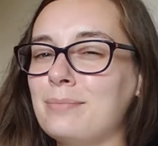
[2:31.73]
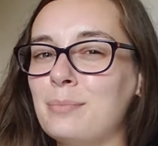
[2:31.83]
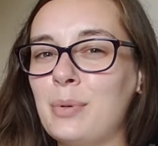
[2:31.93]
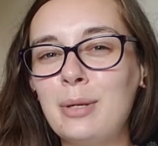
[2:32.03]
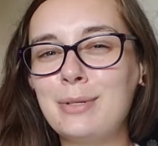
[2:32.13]

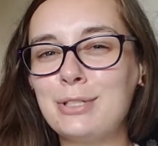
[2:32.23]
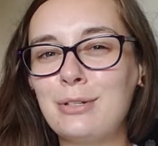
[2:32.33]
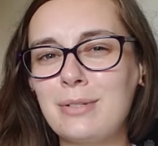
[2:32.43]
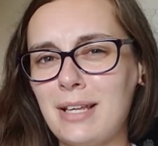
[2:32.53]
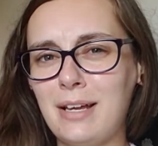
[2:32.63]
pretty much
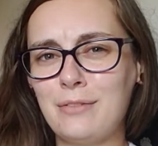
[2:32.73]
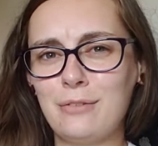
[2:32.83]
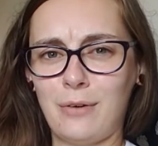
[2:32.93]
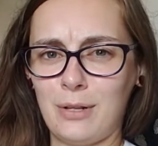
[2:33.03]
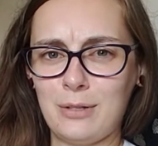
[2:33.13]
knows that if you
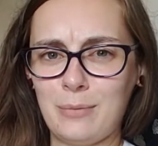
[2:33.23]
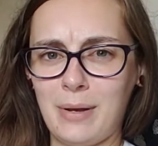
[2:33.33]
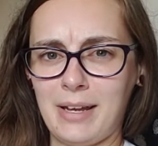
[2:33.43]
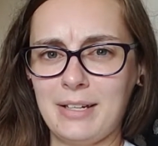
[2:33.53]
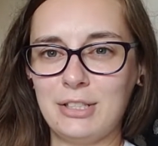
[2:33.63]
follow
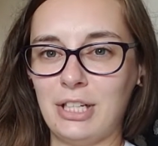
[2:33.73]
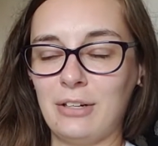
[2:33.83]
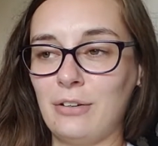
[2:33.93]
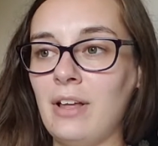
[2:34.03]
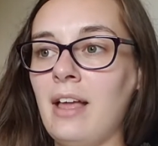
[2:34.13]
my
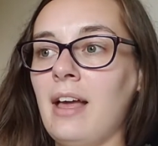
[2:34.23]
channel.